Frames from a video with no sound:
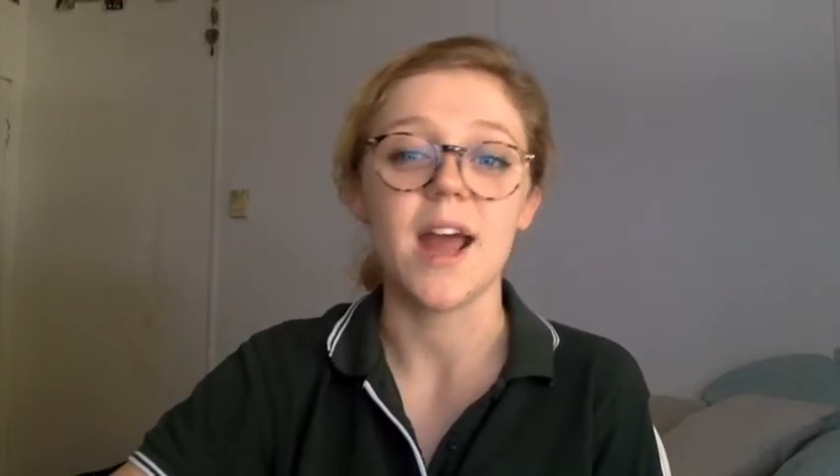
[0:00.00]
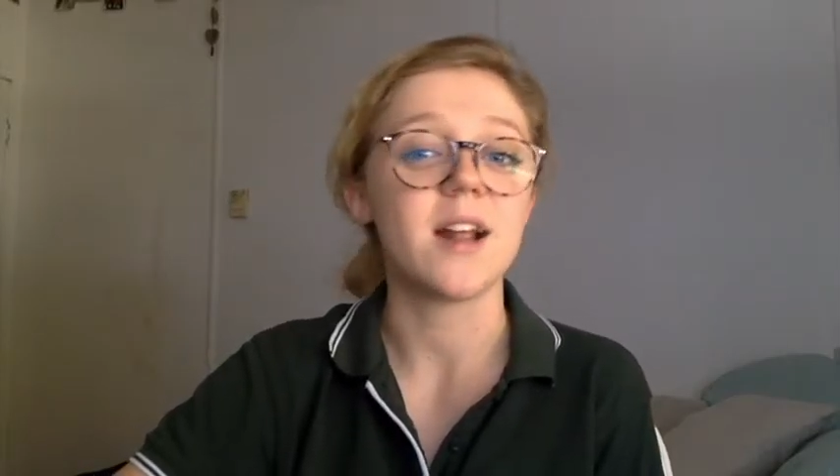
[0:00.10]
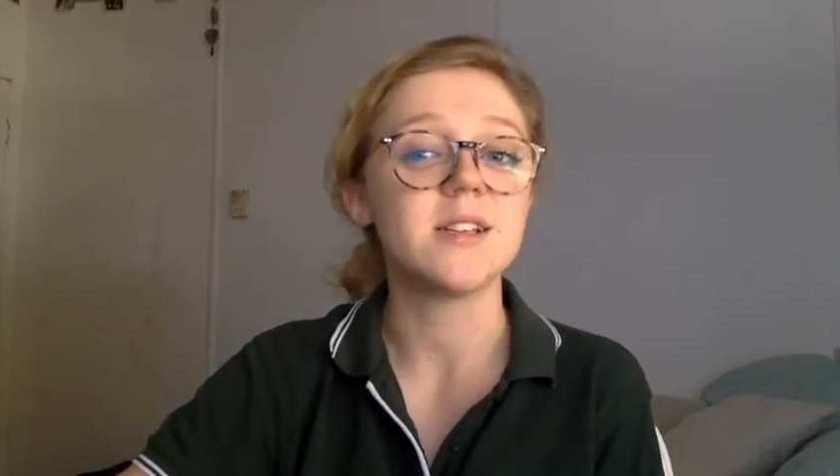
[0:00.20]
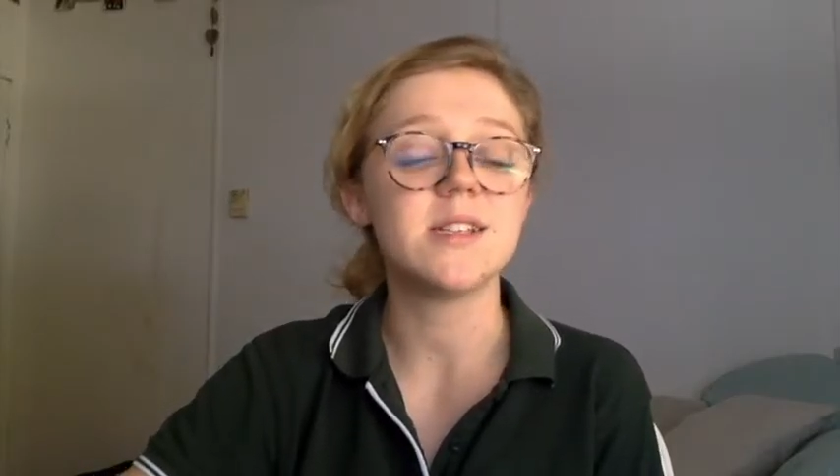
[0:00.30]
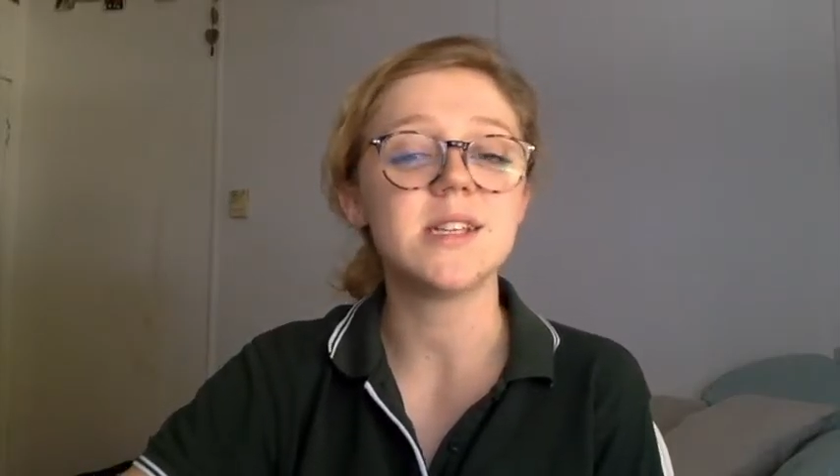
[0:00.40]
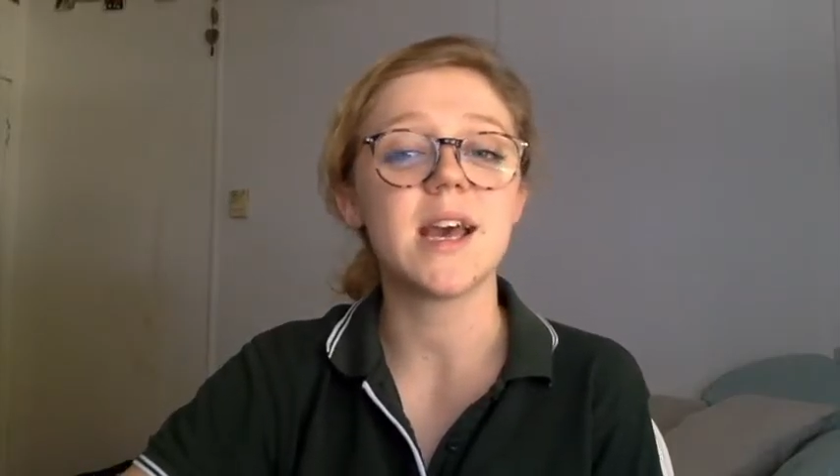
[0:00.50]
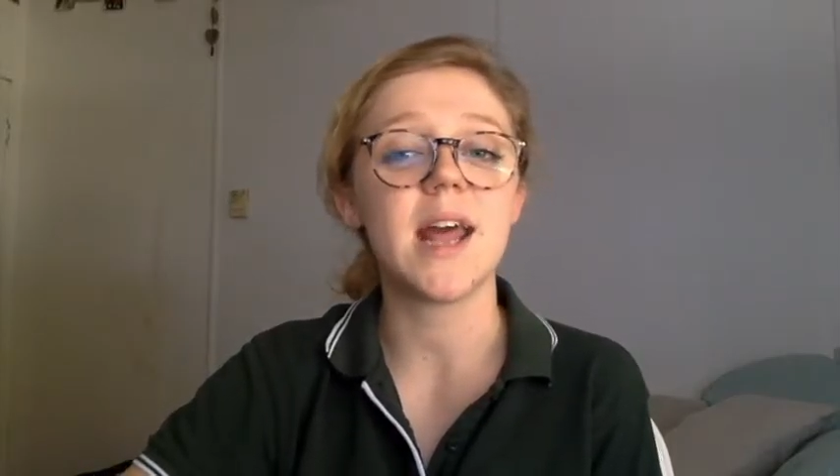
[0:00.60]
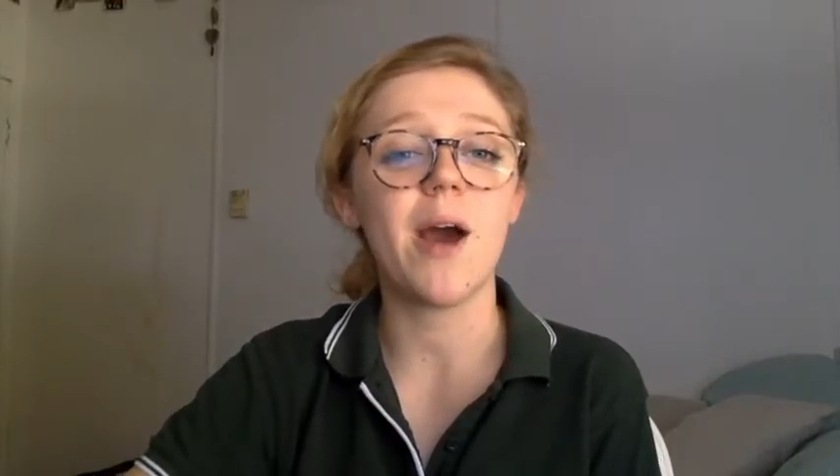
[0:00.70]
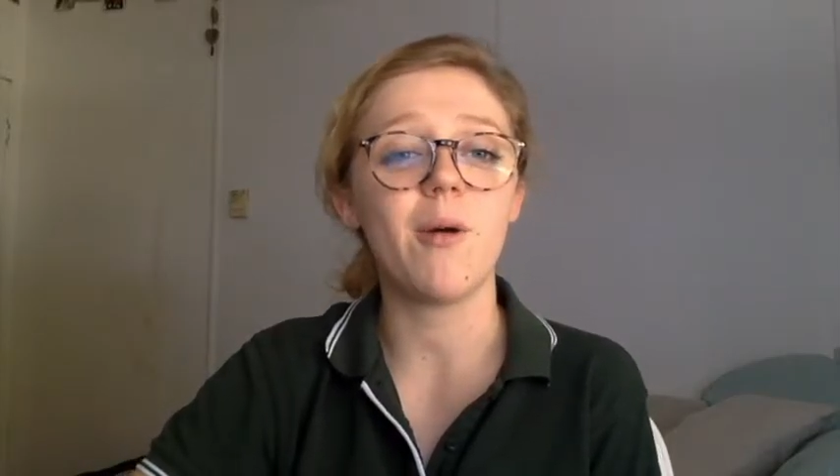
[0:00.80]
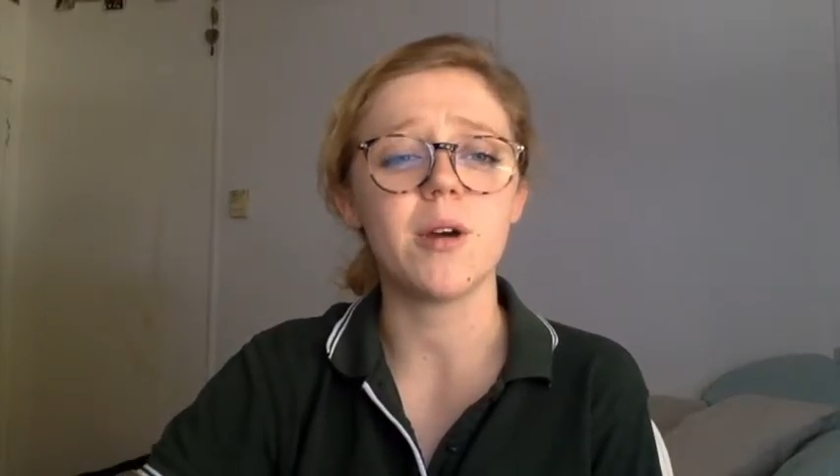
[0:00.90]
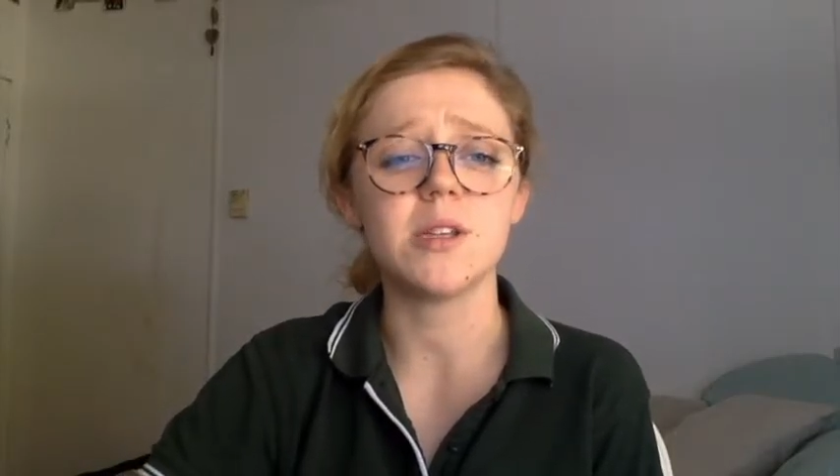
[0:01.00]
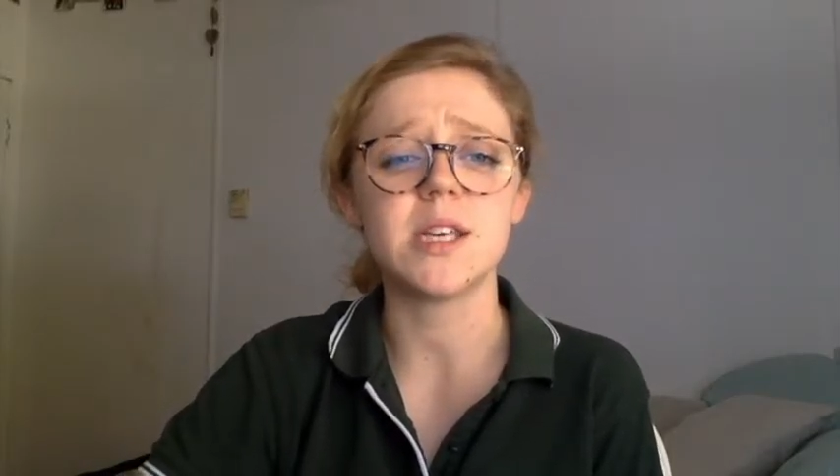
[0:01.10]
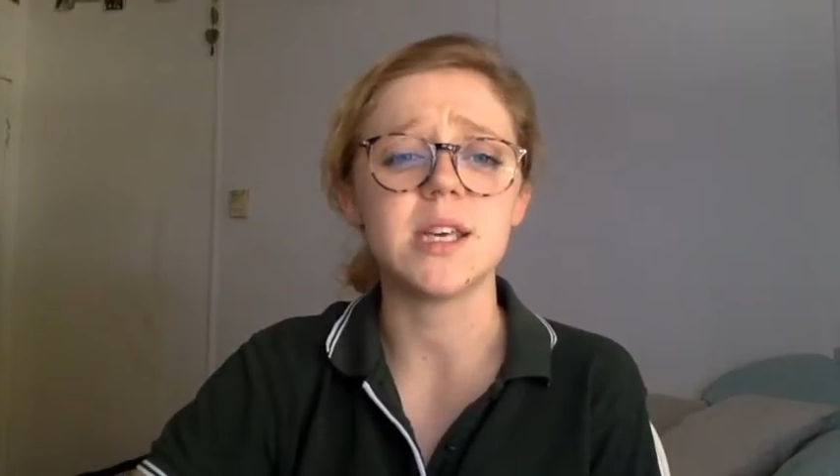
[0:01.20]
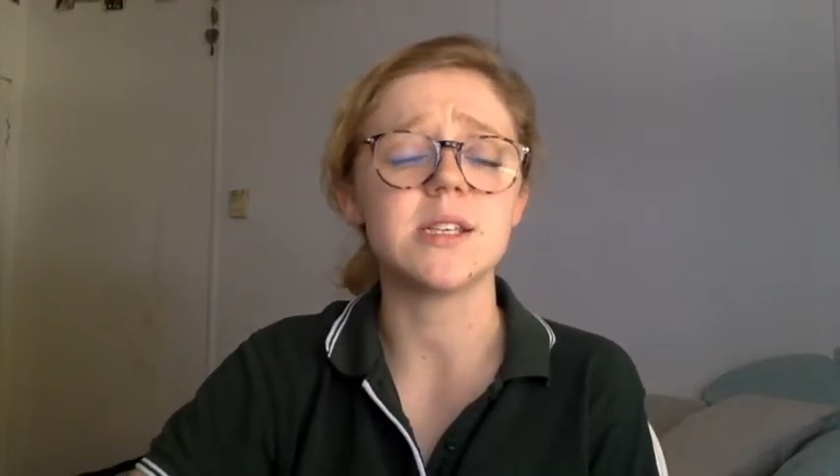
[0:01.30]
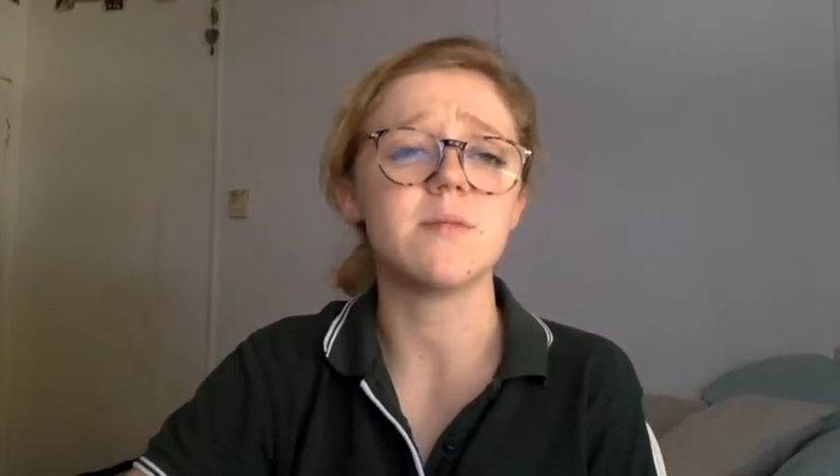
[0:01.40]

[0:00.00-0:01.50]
and understand how OT is